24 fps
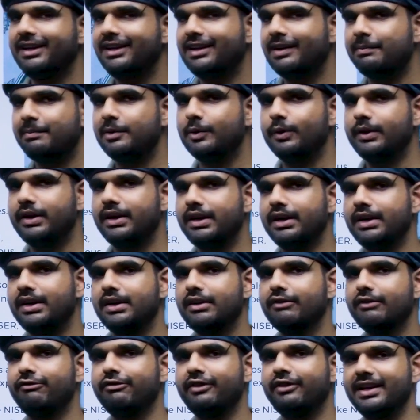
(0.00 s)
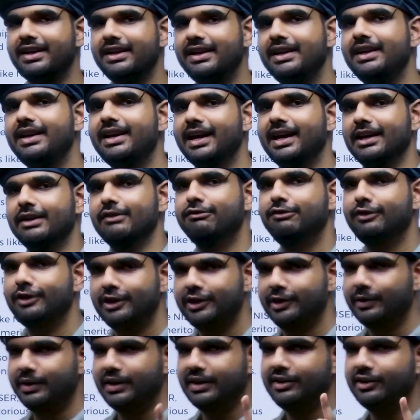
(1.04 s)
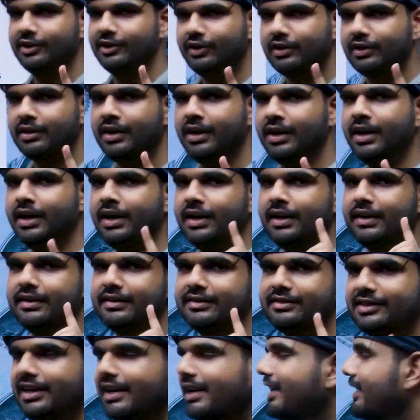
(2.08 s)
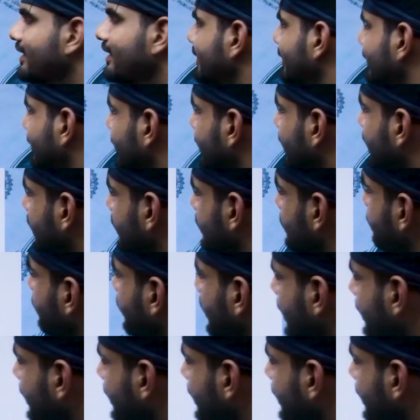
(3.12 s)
reputed and very helpful during your studies. For